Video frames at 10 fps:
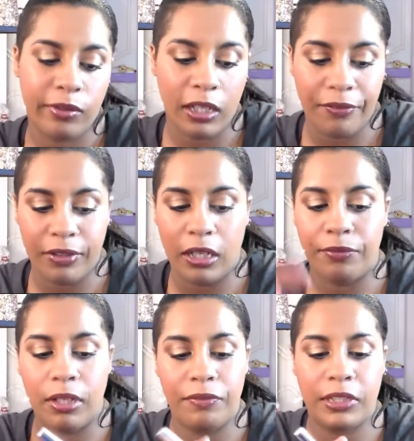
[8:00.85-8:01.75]
Love,
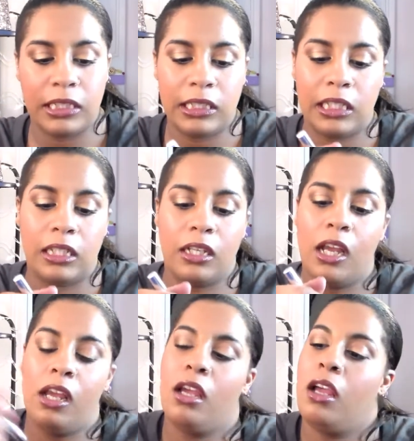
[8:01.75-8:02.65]
love, love this thing.
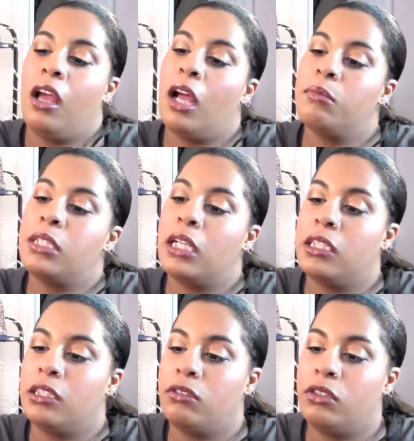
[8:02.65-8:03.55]
I'm
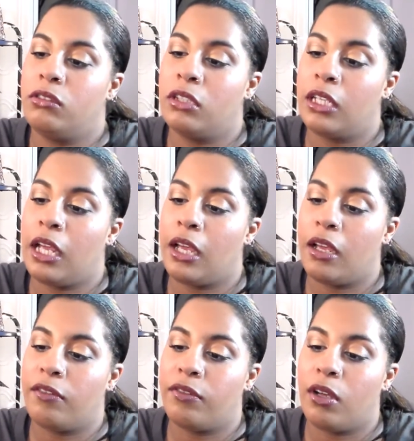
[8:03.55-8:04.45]
telling you, you can
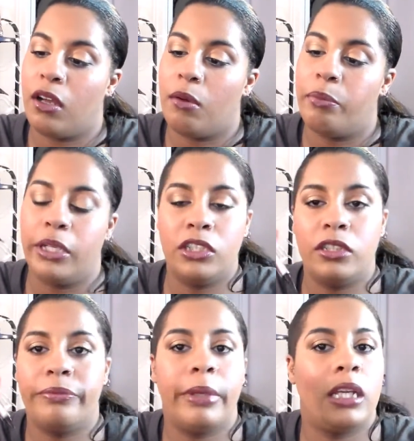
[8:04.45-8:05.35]
have a bunch
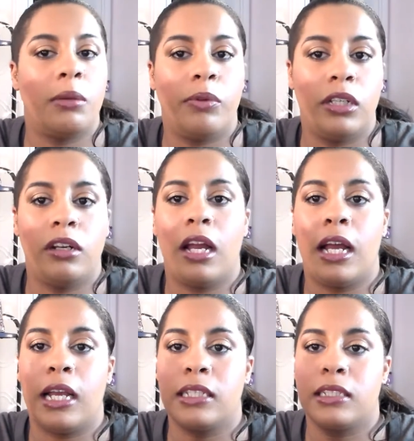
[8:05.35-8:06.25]
of makeup on your
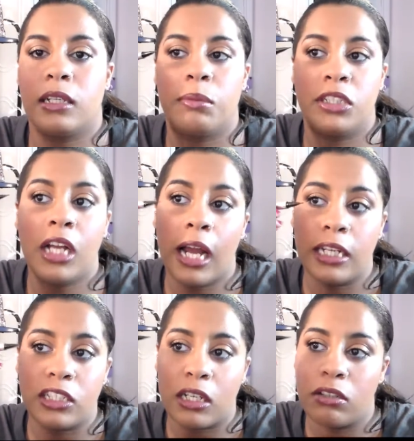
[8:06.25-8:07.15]
eyes, like a bunch of
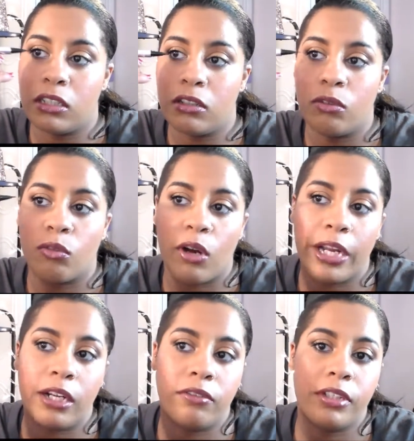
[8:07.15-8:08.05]
eyeshadow. It'll go
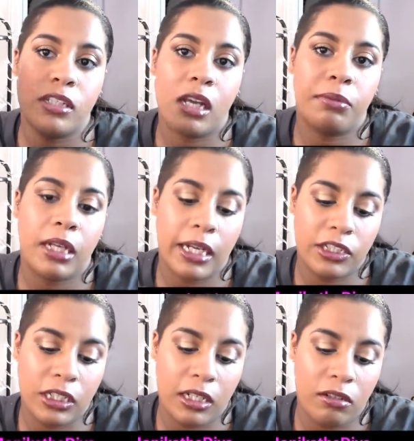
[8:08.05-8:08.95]
right over the top of the
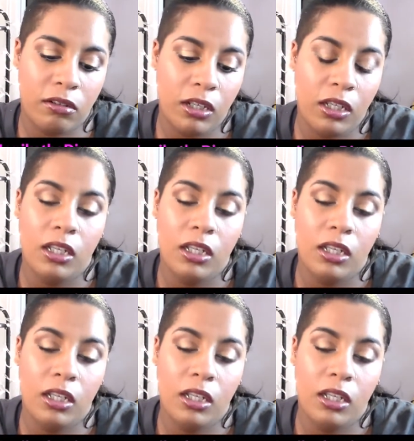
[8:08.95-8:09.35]
eyeshadow